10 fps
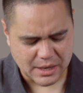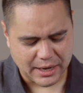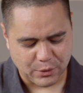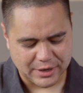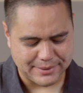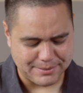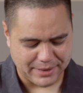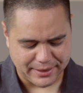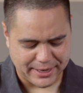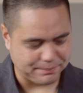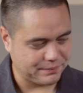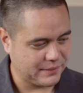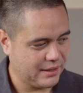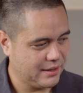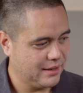And what I mean by that,
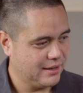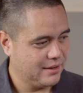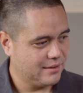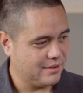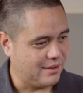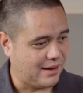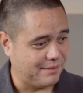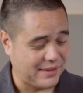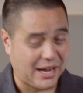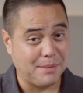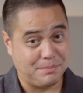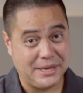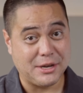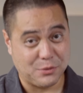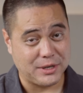I'm
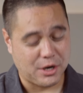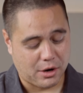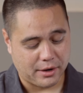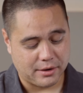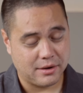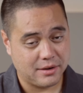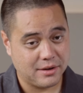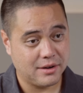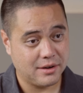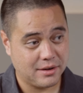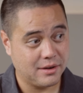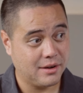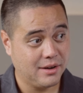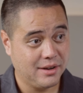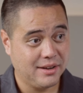picking really hard.
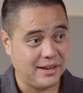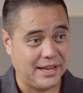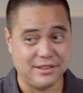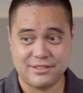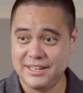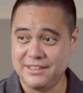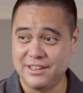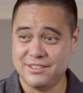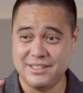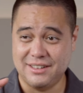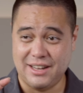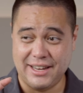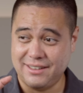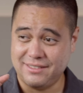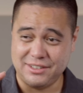And this thing doesn't
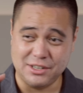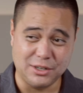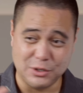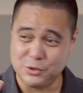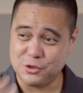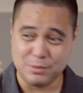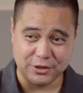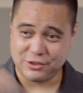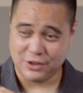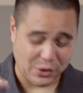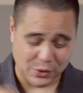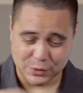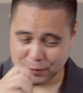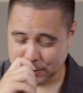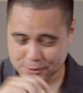you don't lose too much
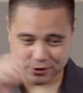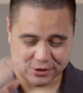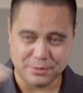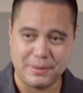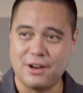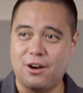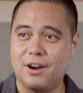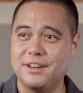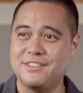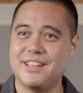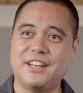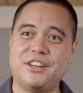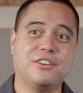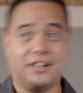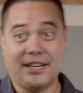tone when you're starting to pick hard. It's not
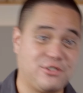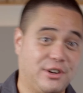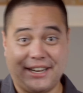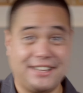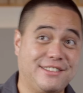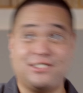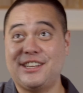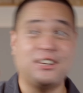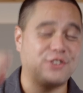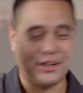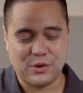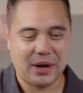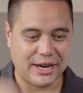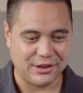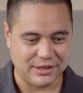like you're like trying to hit the ceiling, trying to go
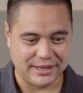higher.